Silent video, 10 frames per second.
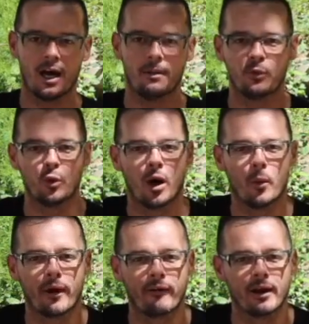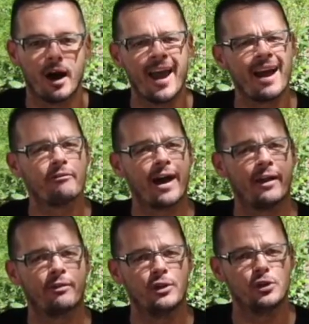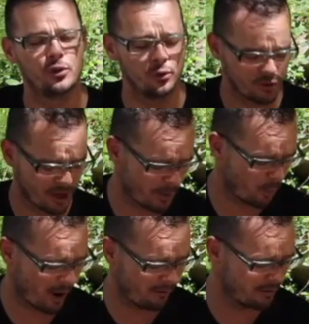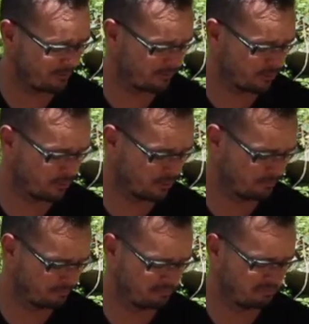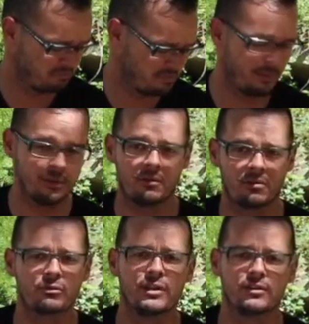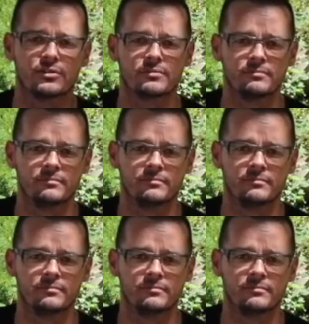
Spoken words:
you are wearing? I have had these shoes I am wearing for maybe 3 years.